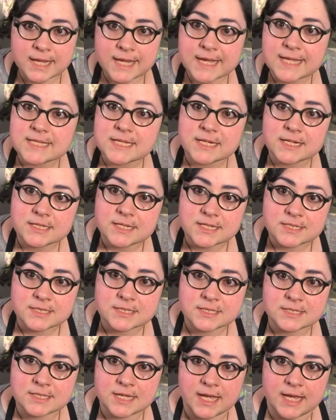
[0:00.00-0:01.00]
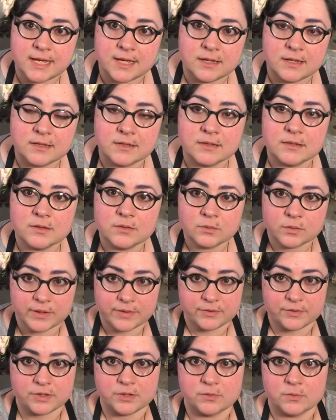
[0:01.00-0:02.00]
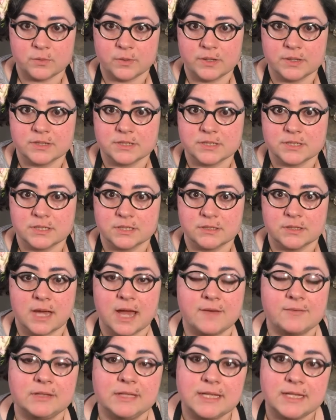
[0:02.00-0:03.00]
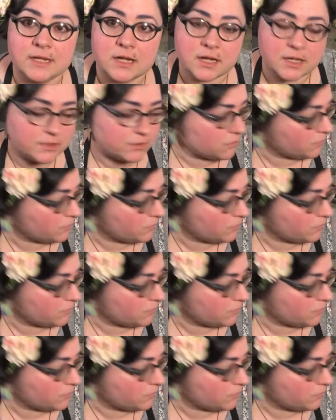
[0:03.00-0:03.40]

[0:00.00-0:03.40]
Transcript: like I said, it doesn't say whether you want to have a lid on